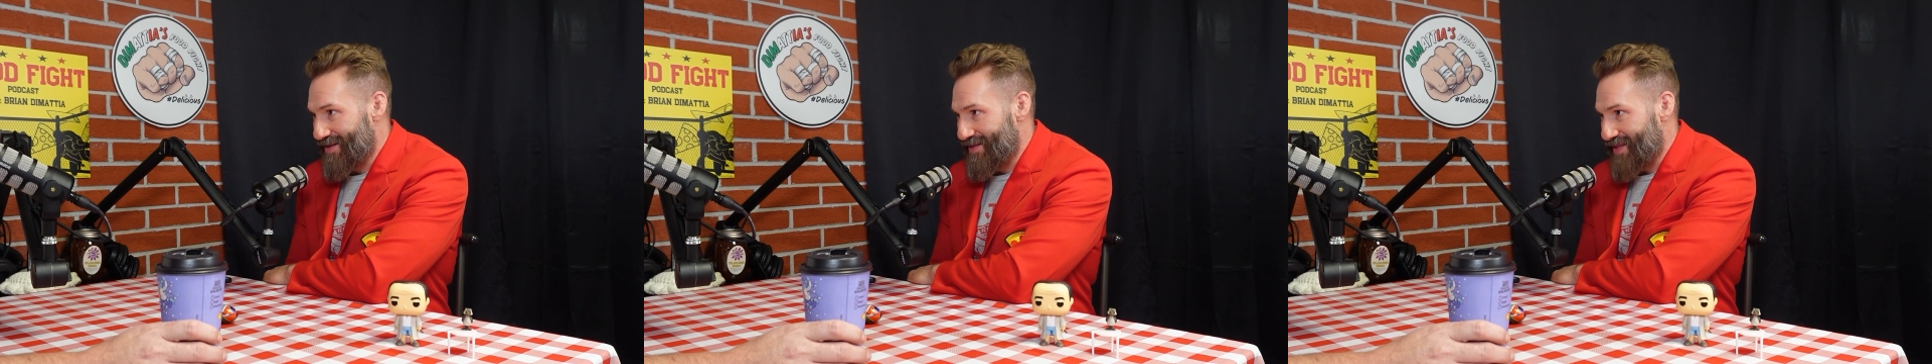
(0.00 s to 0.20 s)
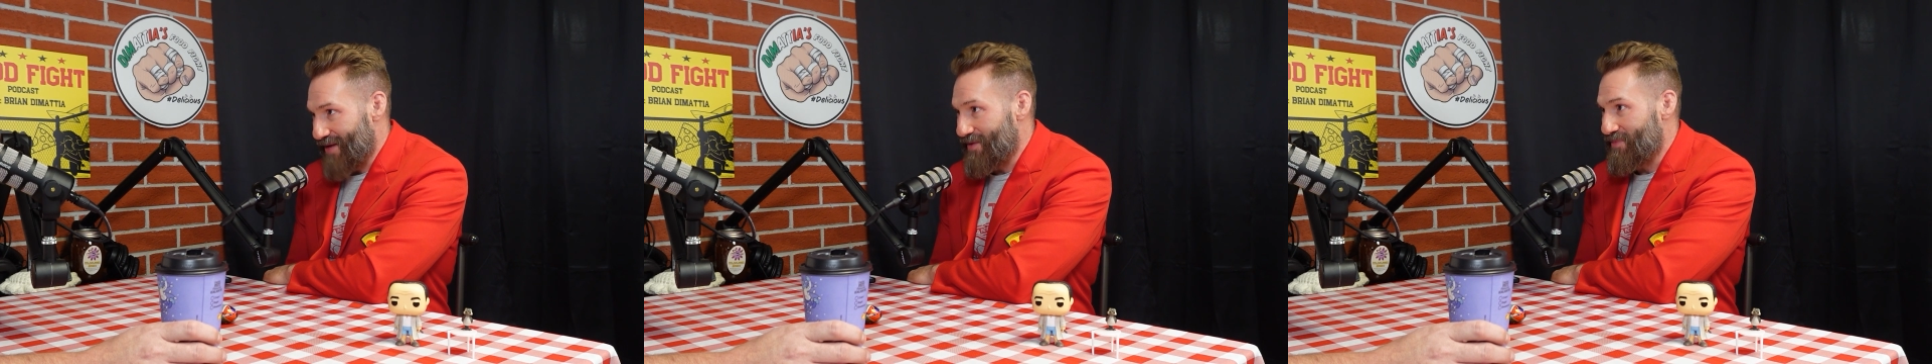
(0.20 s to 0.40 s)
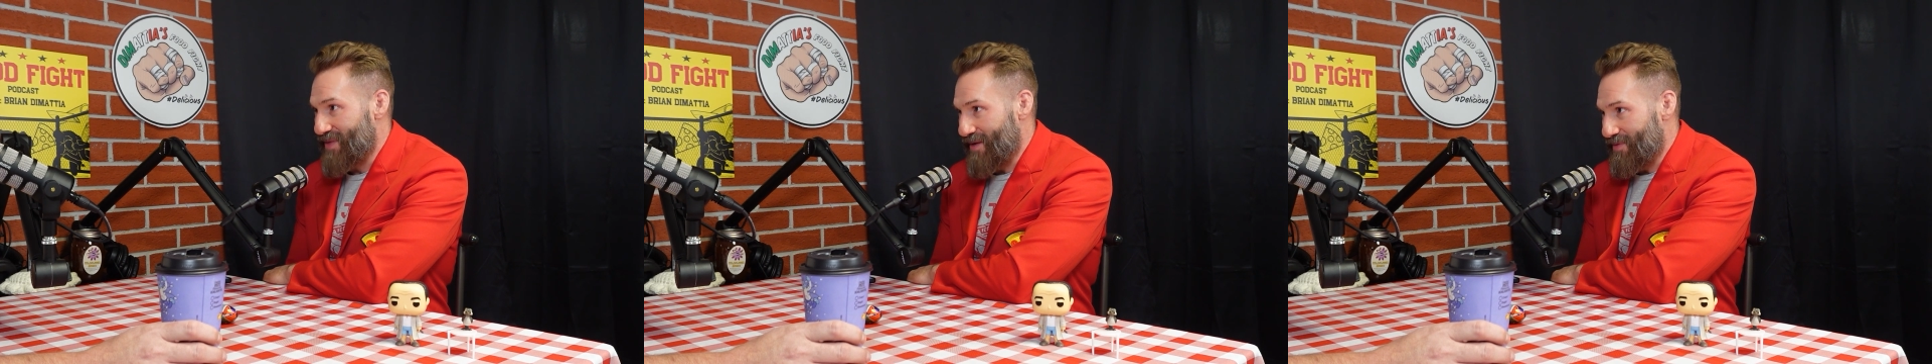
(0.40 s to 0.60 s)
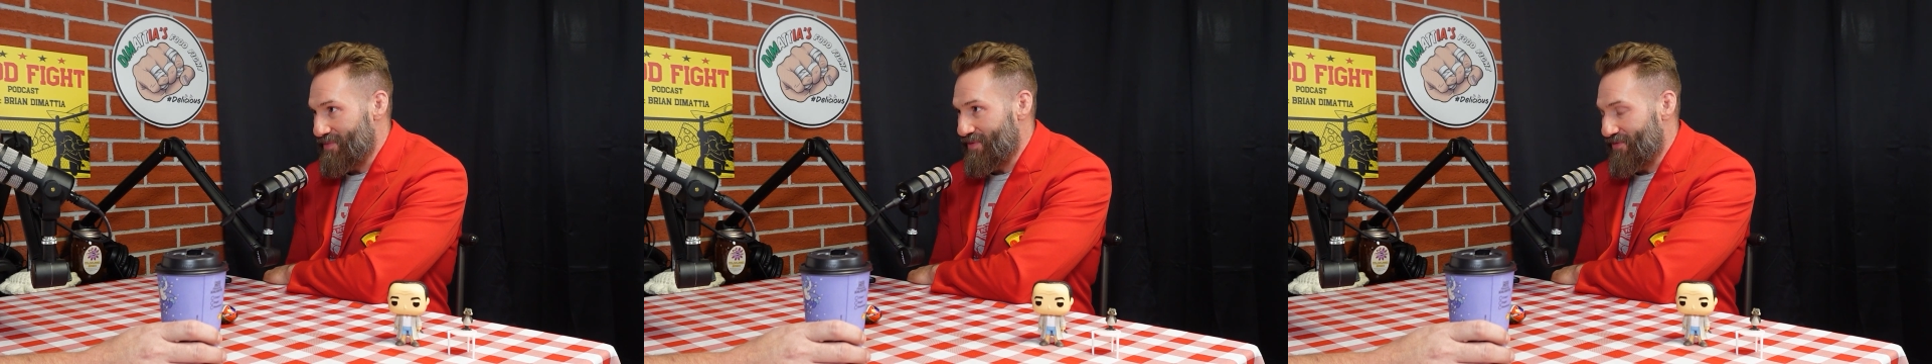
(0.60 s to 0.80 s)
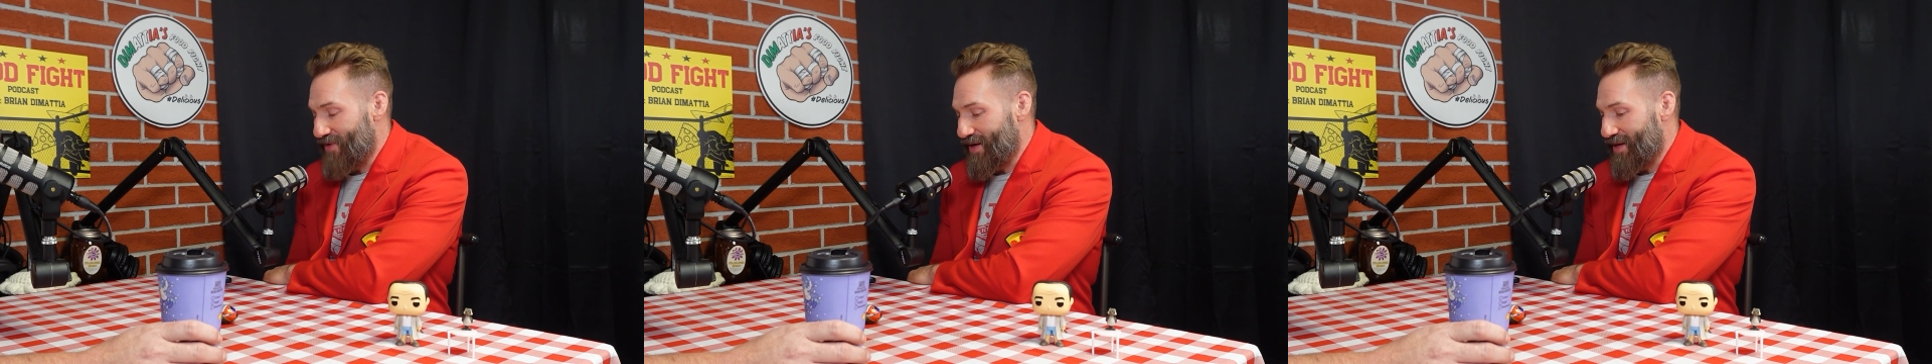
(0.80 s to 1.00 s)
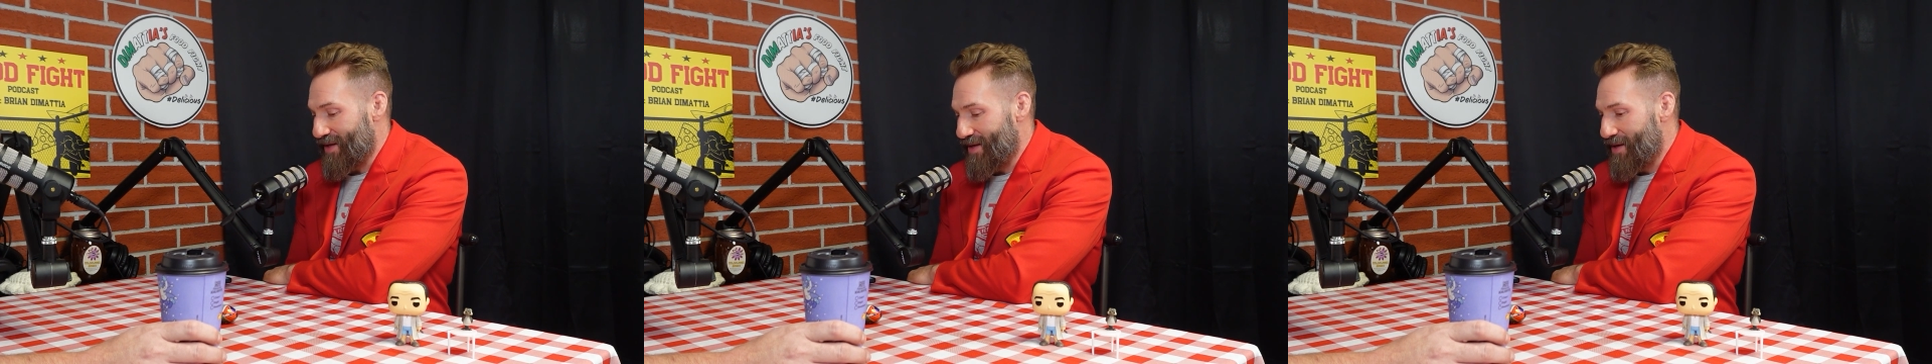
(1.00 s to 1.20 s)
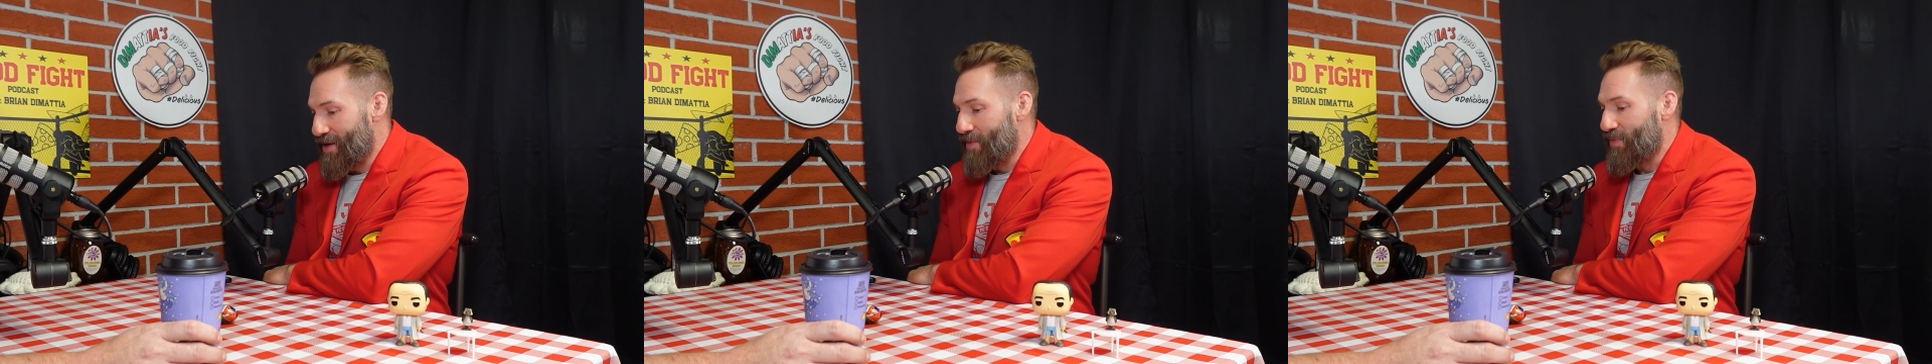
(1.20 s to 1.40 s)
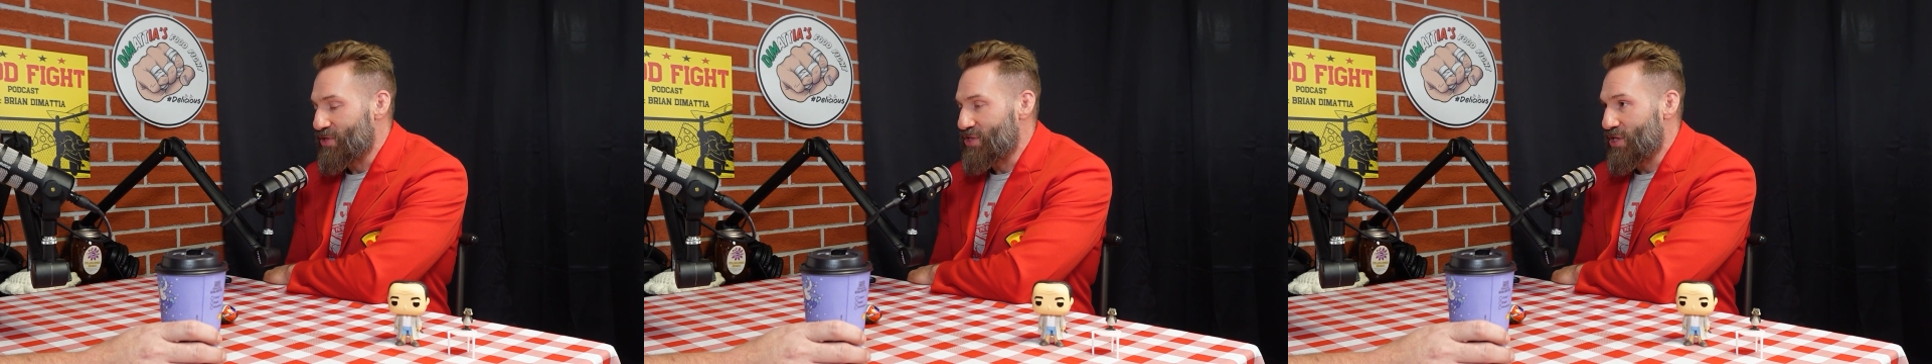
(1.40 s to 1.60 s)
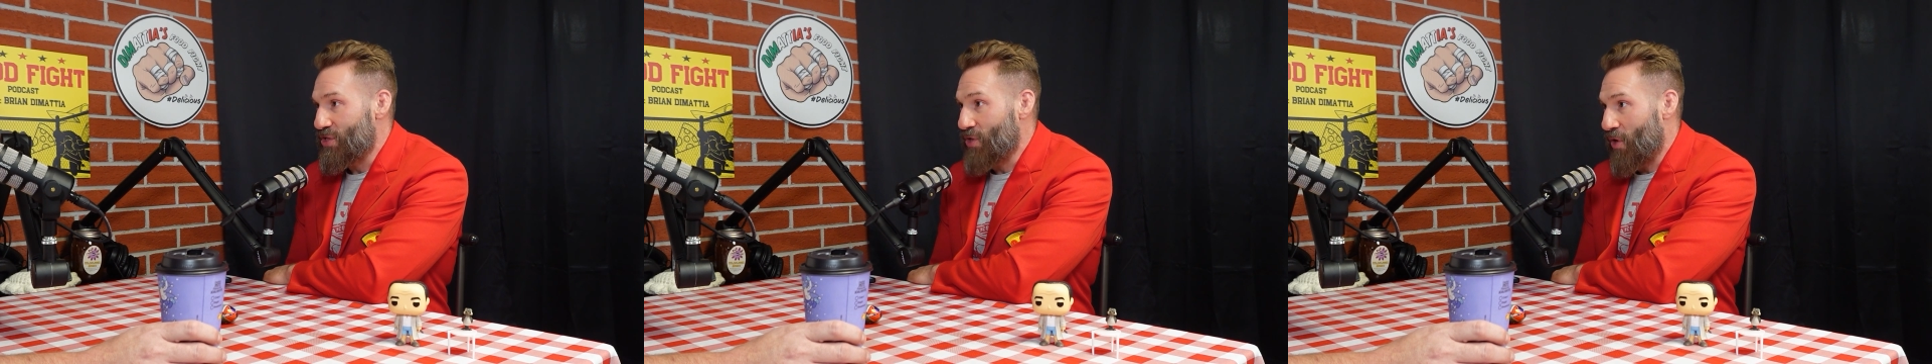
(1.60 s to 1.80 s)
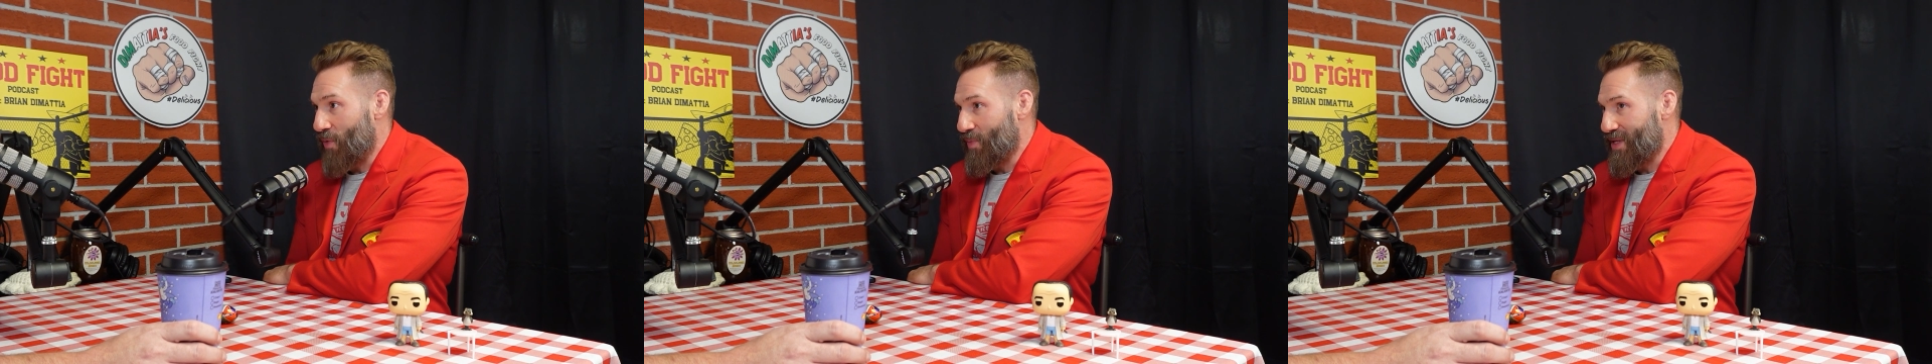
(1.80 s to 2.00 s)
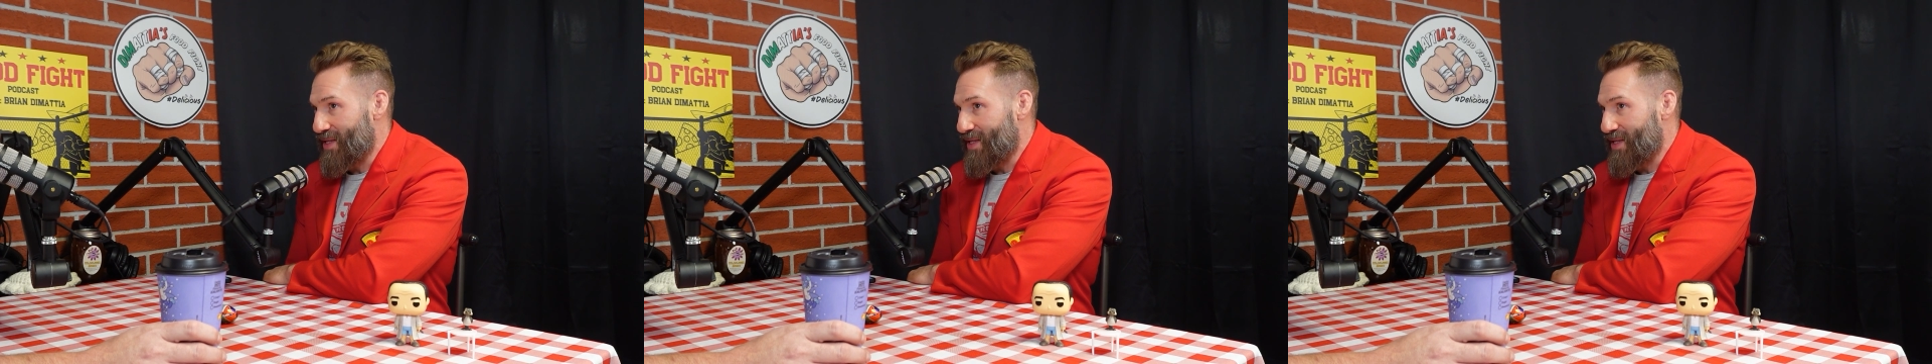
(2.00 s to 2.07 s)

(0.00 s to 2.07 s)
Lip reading: That would have been funny. But she told me